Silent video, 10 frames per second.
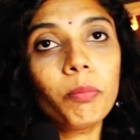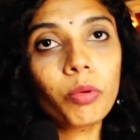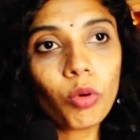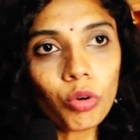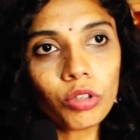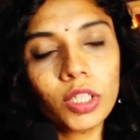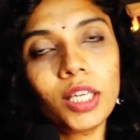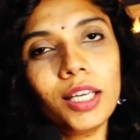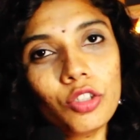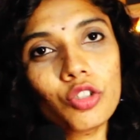brought
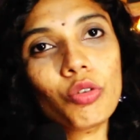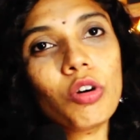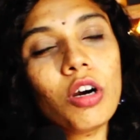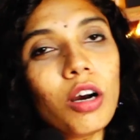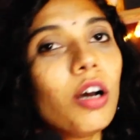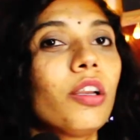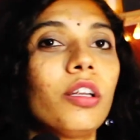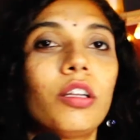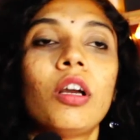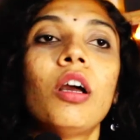the
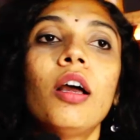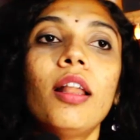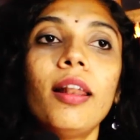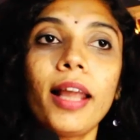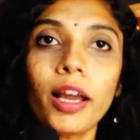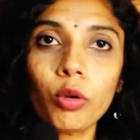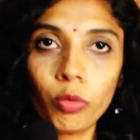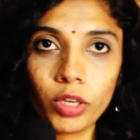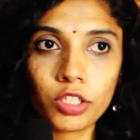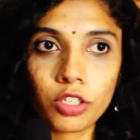Indo-Aryan
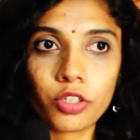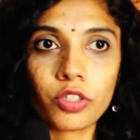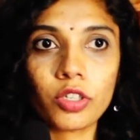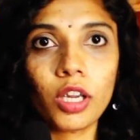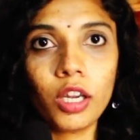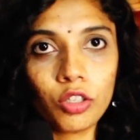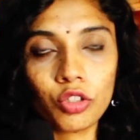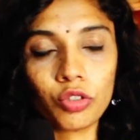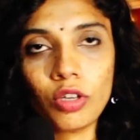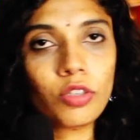languages
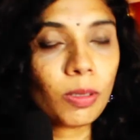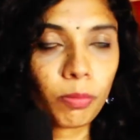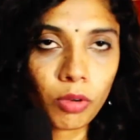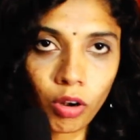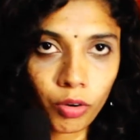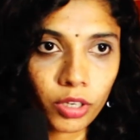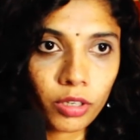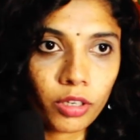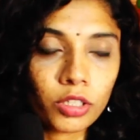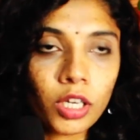into the
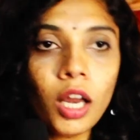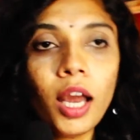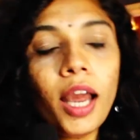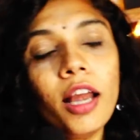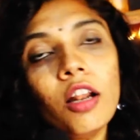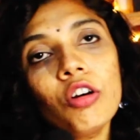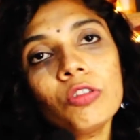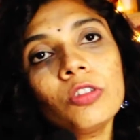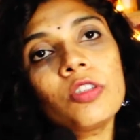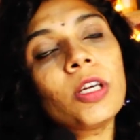subcontinent.
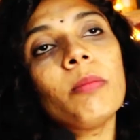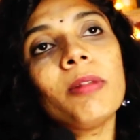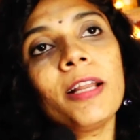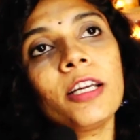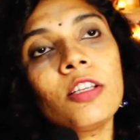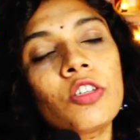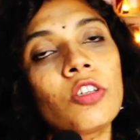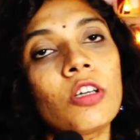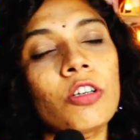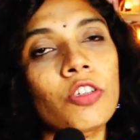Along the same lines,
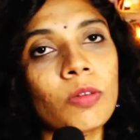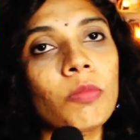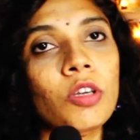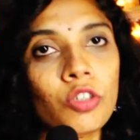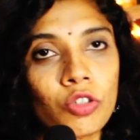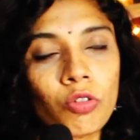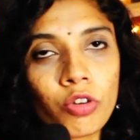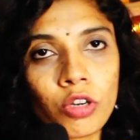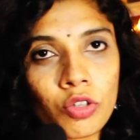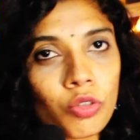there are some
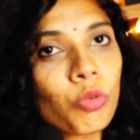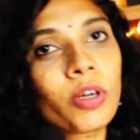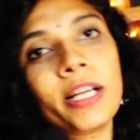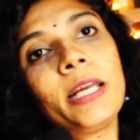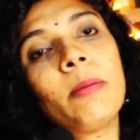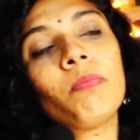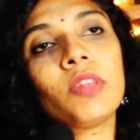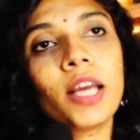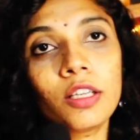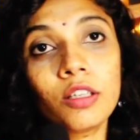historians who claim
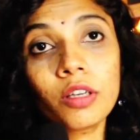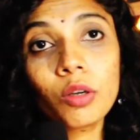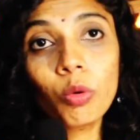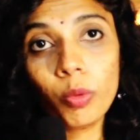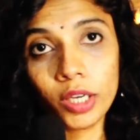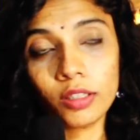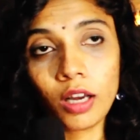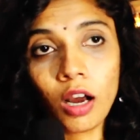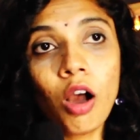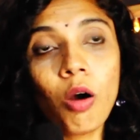that Rig
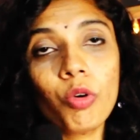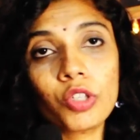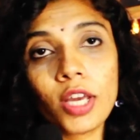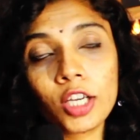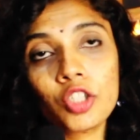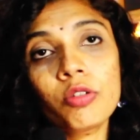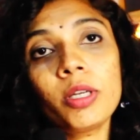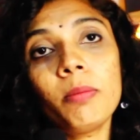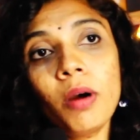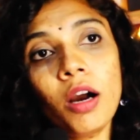Veda was
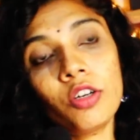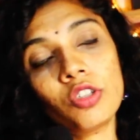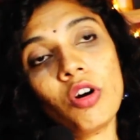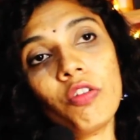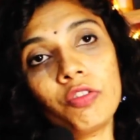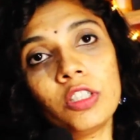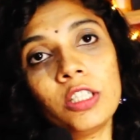actually part of the